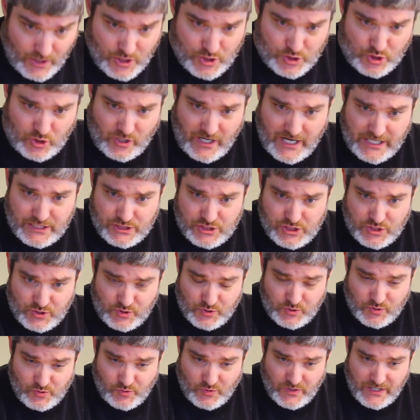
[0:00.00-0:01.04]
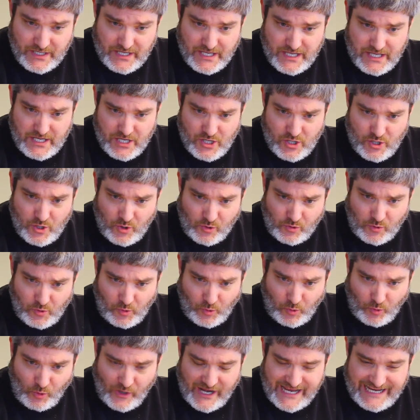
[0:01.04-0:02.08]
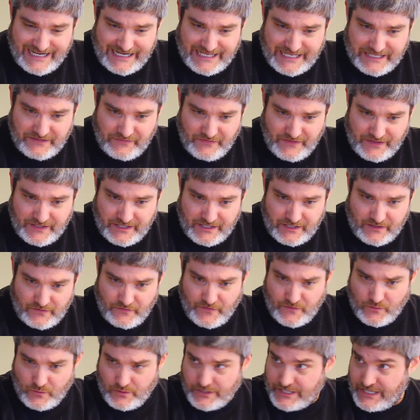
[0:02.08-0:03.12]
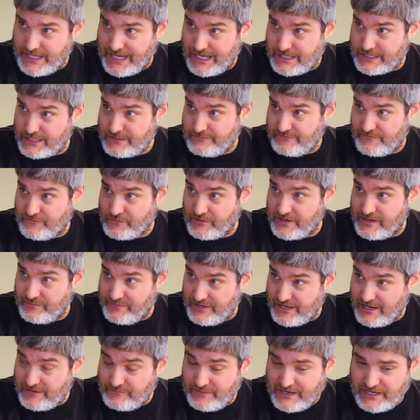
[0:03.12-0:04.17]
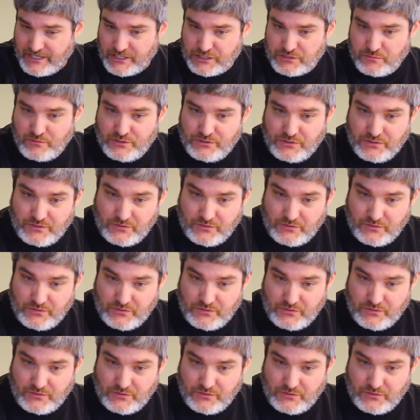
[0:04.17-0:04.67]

Trying to rein in the enthusiasm for API management,